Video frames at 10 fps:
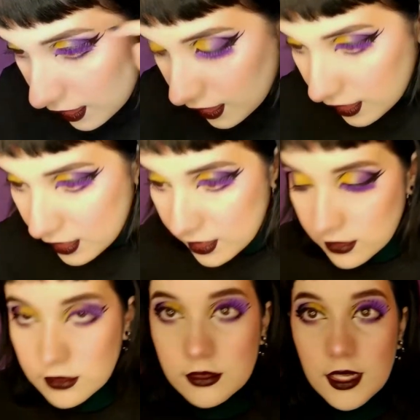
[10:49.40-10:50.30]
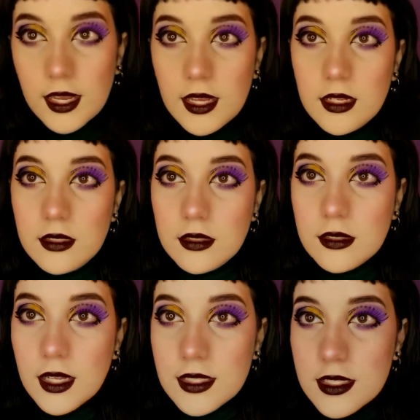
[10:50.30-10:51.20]
And then
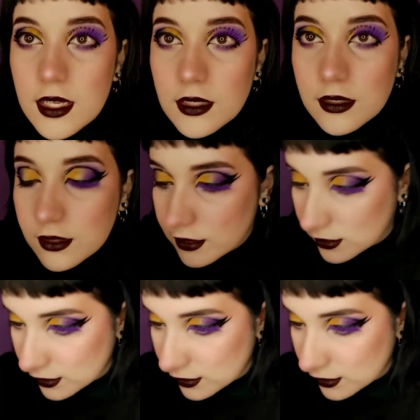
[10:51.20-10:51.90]
that's it.